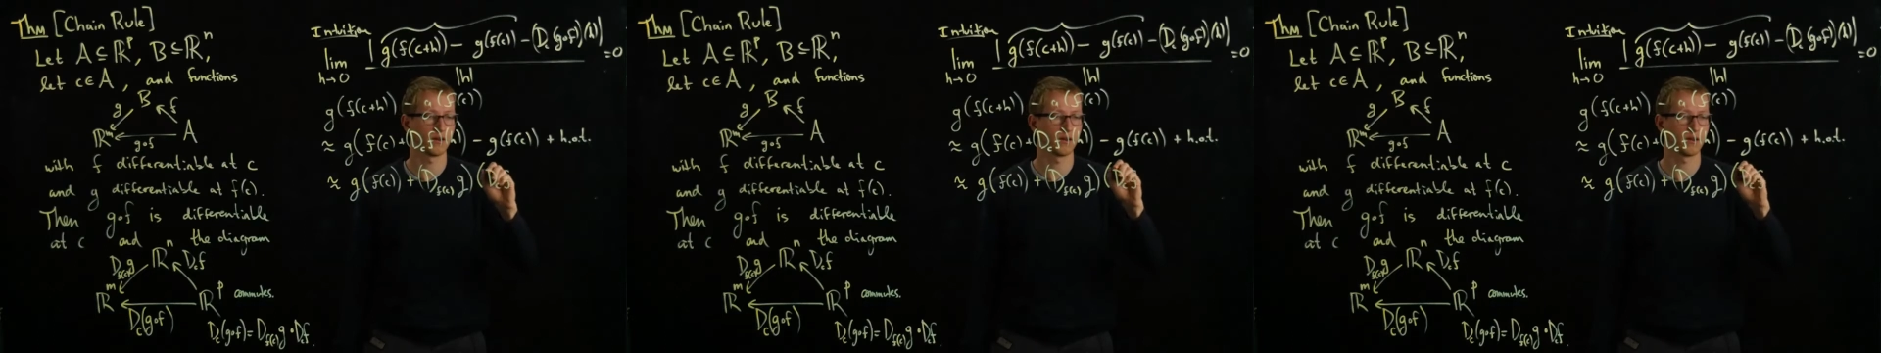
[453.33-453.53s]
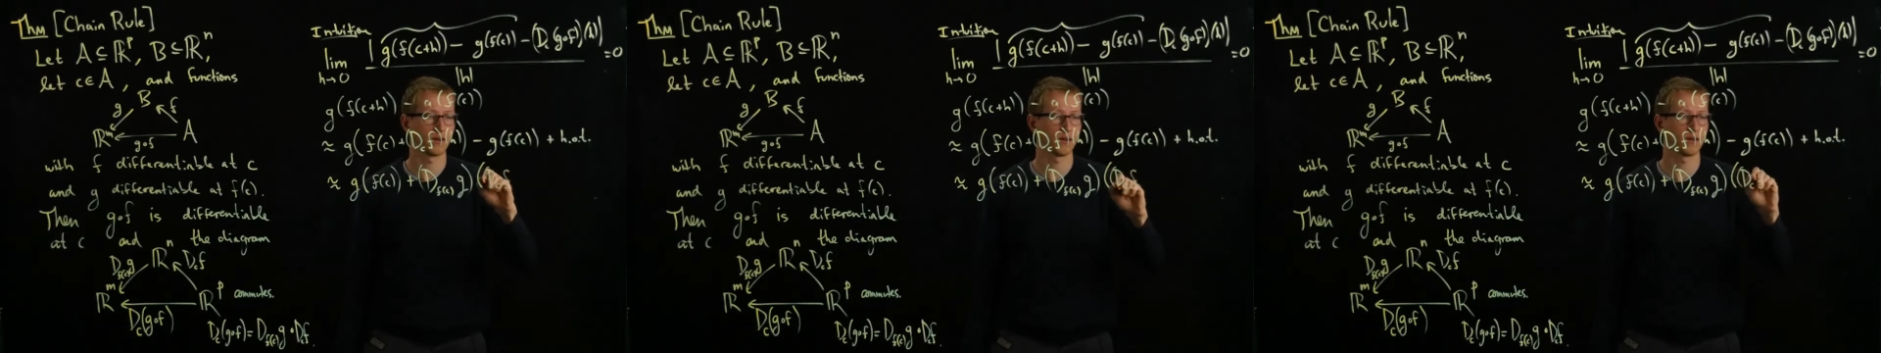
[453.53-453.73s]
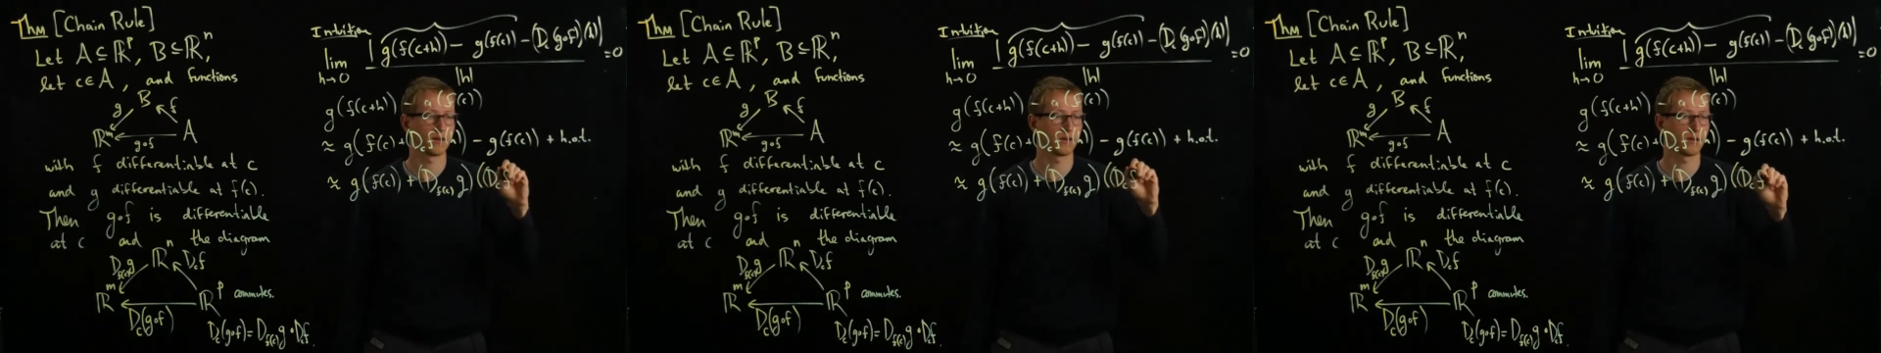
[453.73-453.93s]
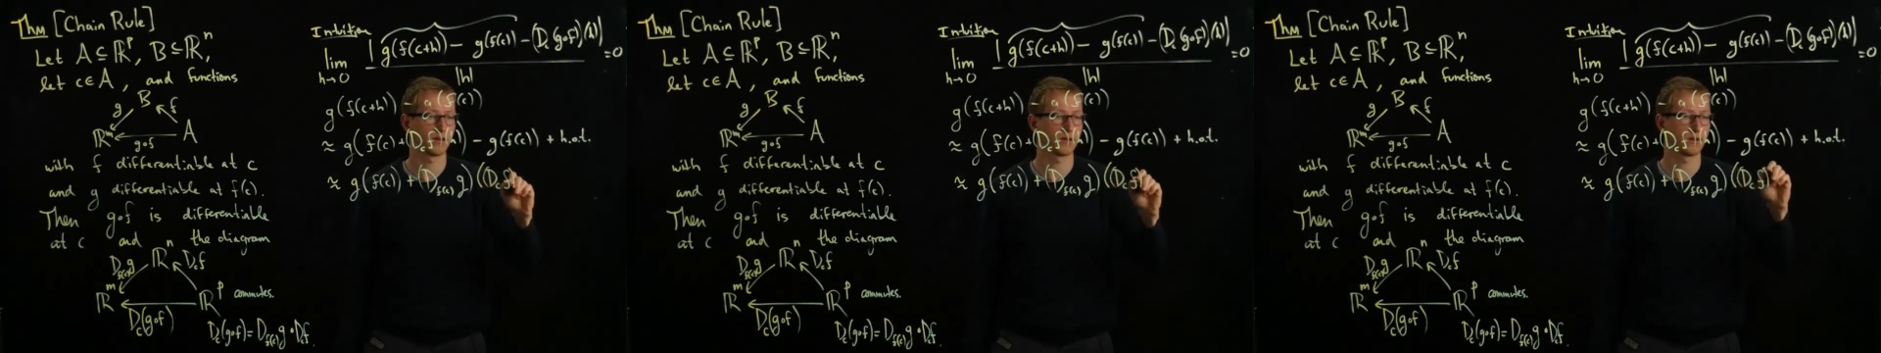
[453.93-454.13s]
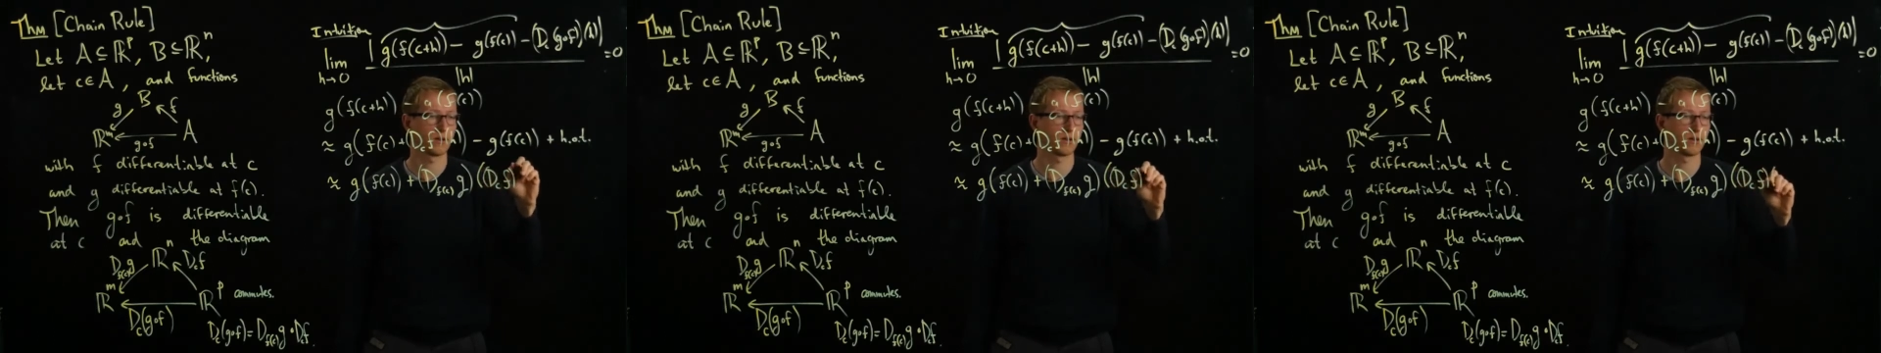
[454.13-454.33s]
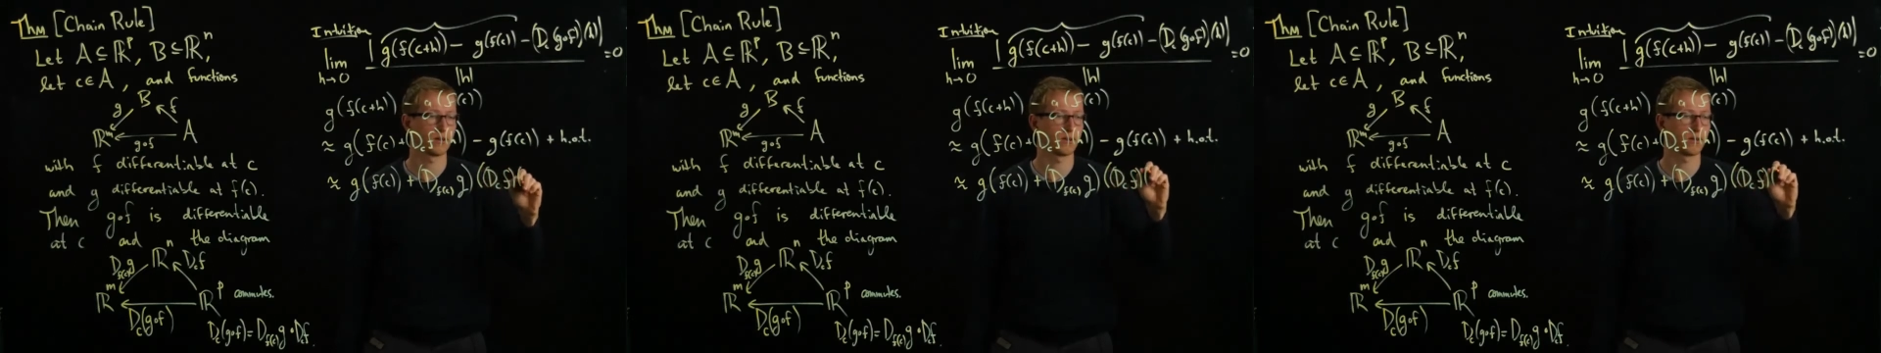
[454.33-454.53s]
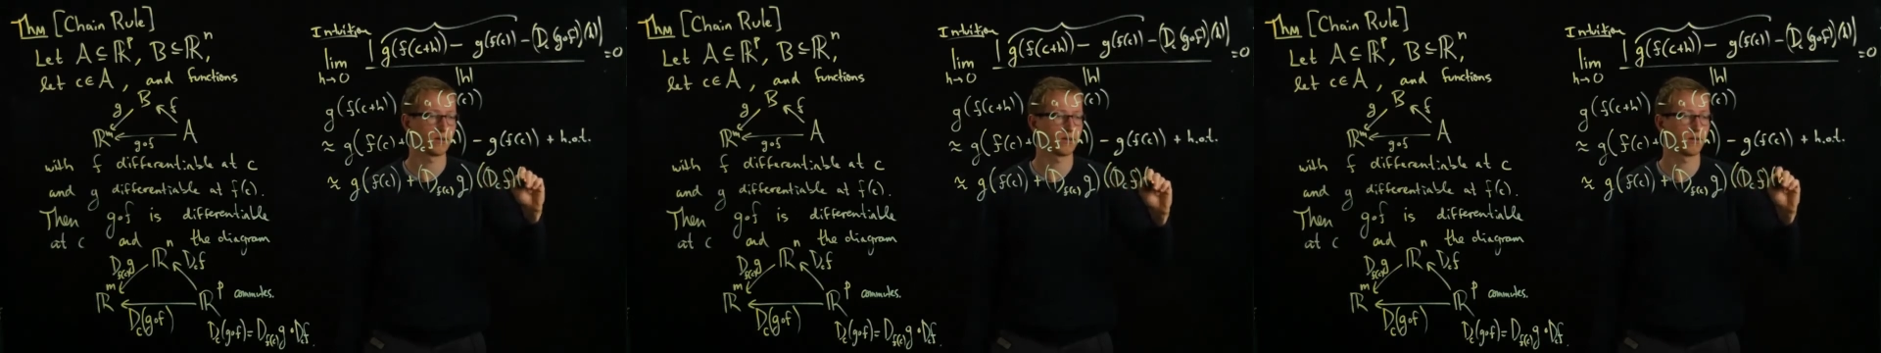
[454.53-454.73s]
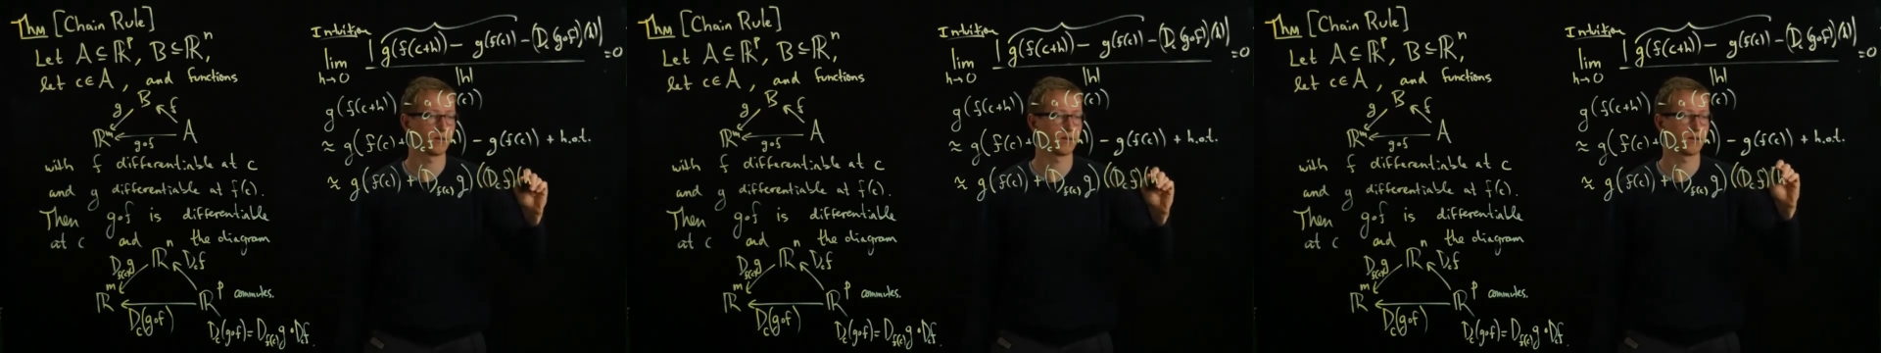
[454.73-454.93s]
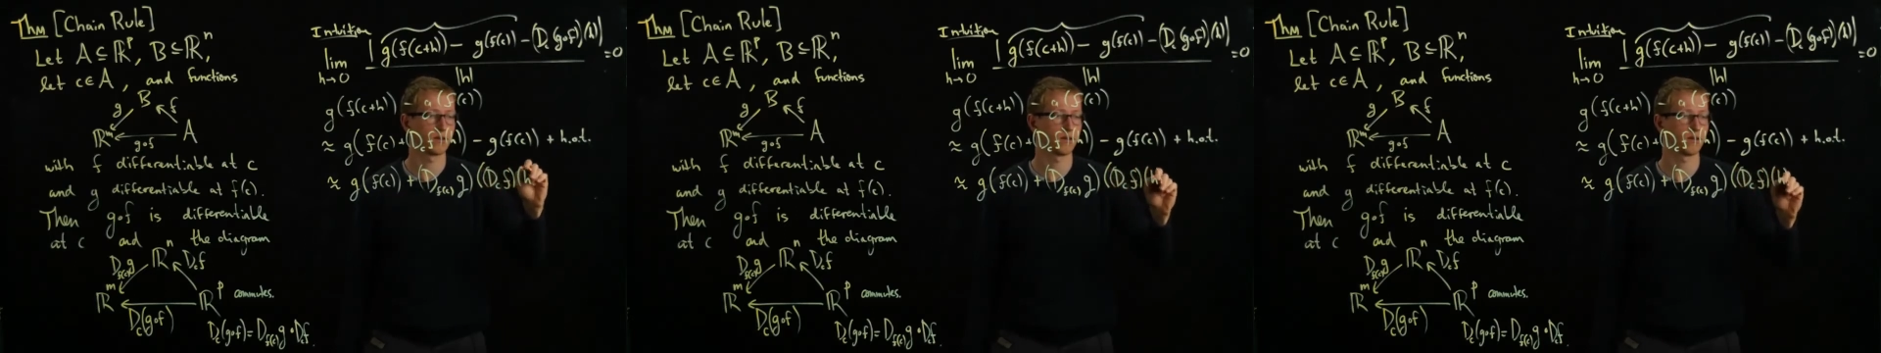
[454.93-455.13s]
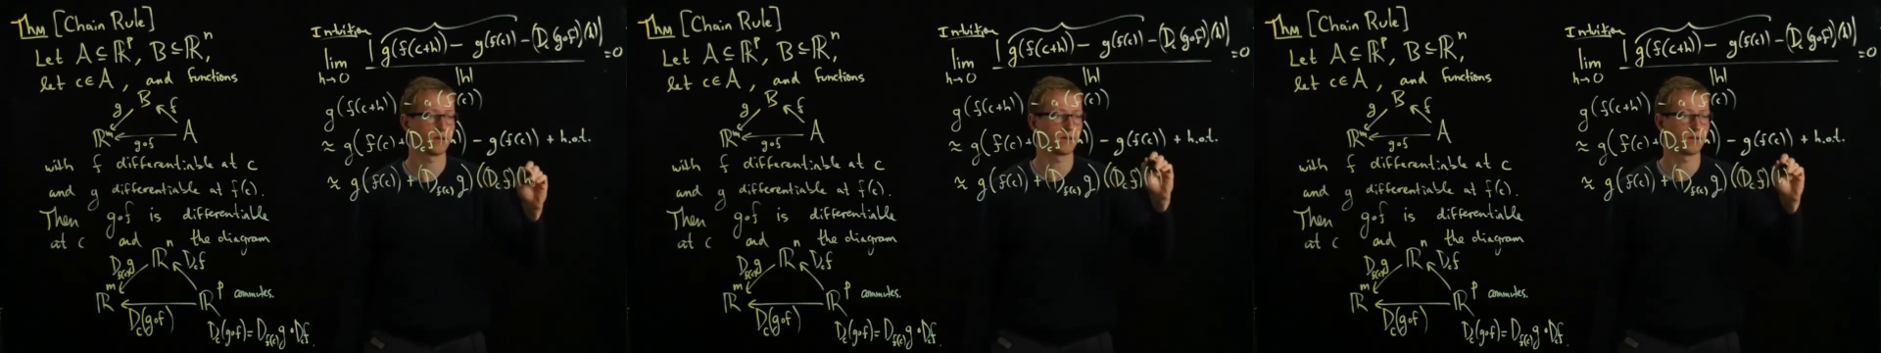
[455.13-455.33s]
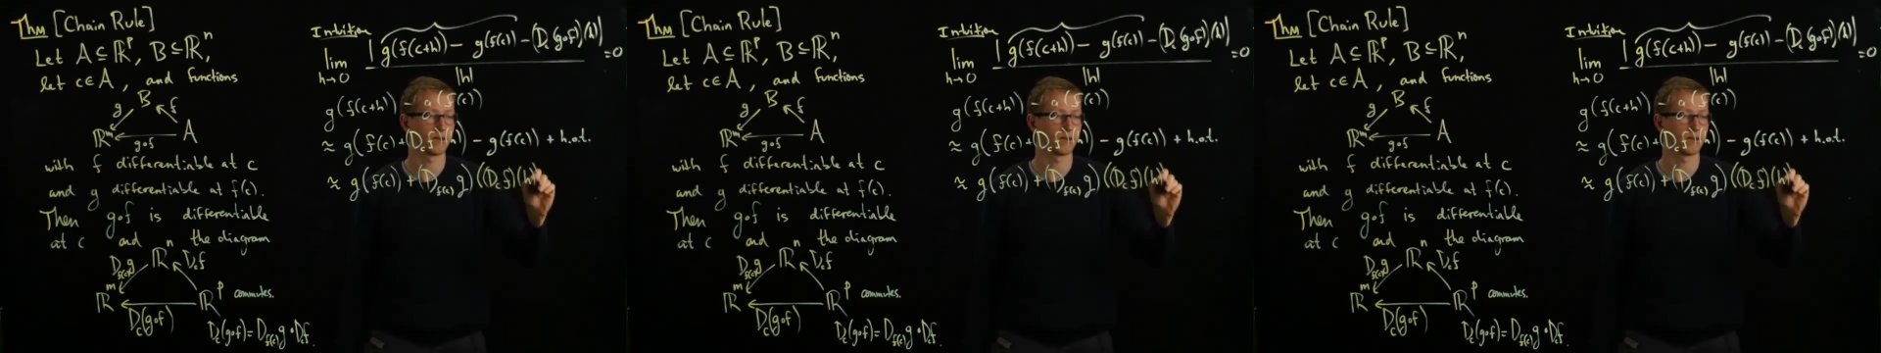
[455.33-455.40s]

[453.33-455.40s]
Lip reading: Nobody speaks.